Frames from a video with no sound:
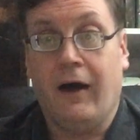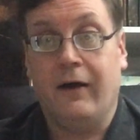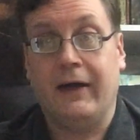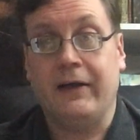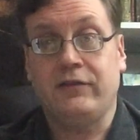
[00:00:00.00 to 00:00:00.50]

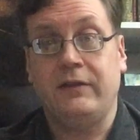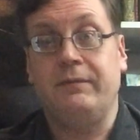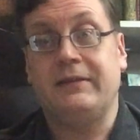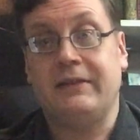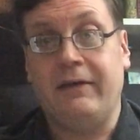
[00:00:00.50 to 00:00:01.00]
I'll actually
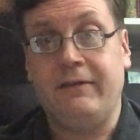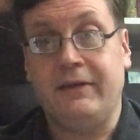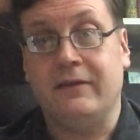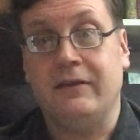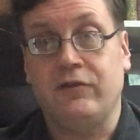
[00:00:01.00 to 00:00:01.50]
be saving
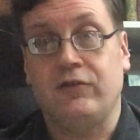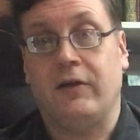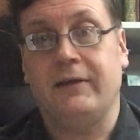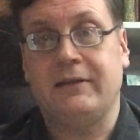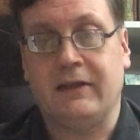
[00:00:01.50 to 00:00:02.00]
the Little
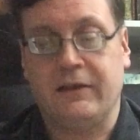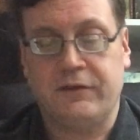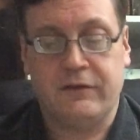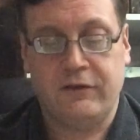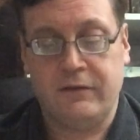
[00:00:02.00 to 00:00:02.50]
John
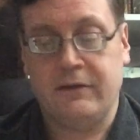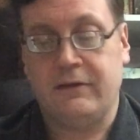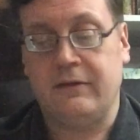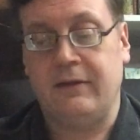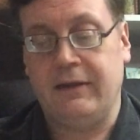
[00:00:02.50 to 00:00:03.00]
such
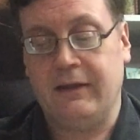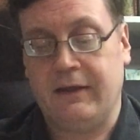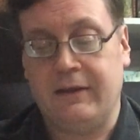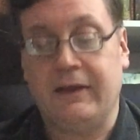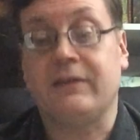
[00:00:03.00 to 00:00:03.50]
to
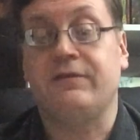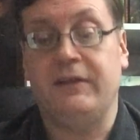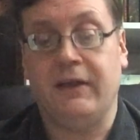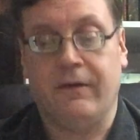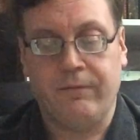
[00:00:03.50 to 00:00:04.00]
the next
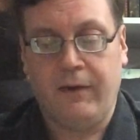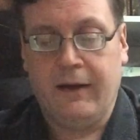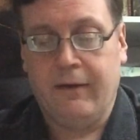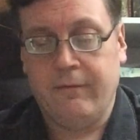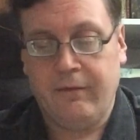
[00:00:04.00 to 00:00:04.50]
video.
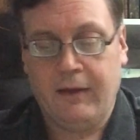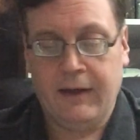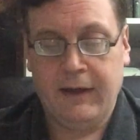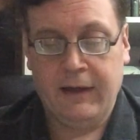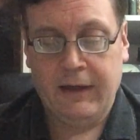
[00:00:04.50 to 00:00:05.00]

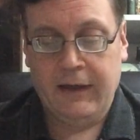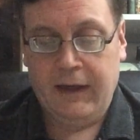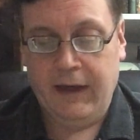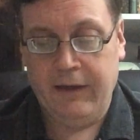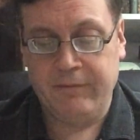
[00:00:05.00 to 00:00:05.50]

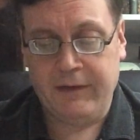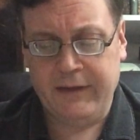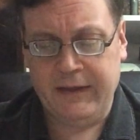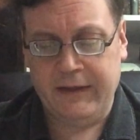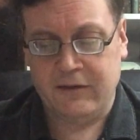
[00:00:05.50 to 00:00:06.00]
In
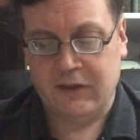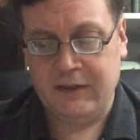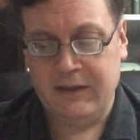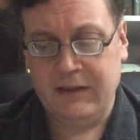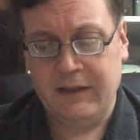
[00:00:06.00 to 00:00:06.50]
merry
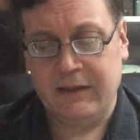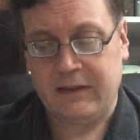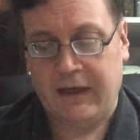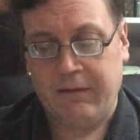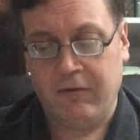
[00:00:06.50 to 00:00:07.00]
England, in the
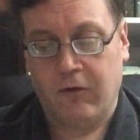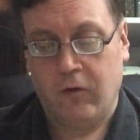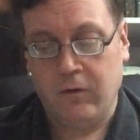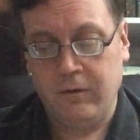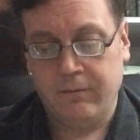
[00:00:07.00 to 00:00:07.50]
time of
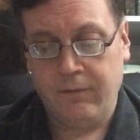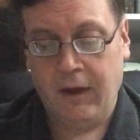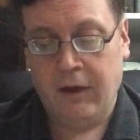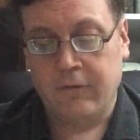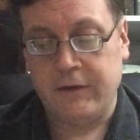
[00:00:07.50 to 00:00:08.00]
old,
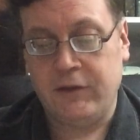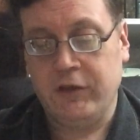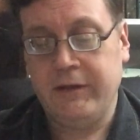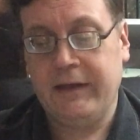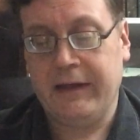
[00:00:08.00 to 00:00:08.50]
when
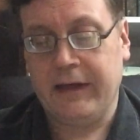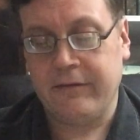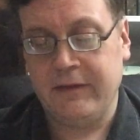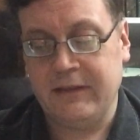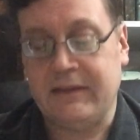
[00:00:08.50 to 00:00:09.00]
good King
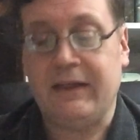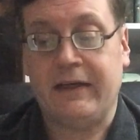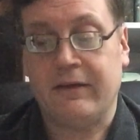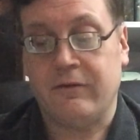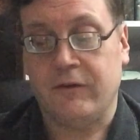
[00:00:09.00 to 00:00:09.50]
Henry
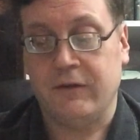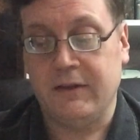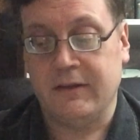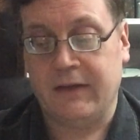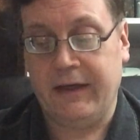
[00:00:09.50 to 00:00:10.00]
II ruled
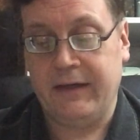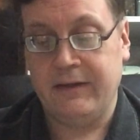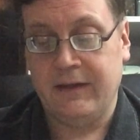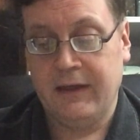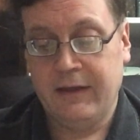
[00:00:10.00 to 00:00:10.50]
the
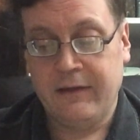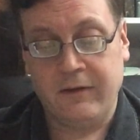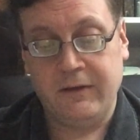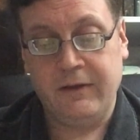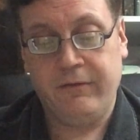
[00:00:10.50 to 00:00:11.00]
land,
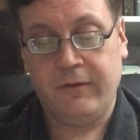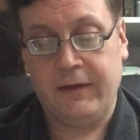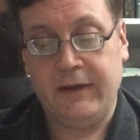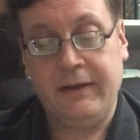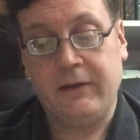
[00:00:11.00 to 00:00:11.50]
there lived
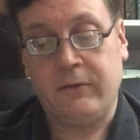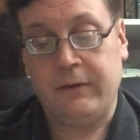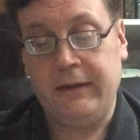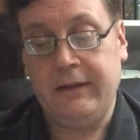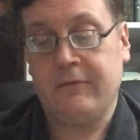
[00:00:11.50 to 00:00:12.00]
within the
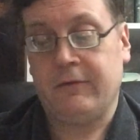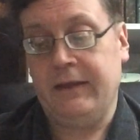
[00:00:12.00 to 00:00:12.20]
green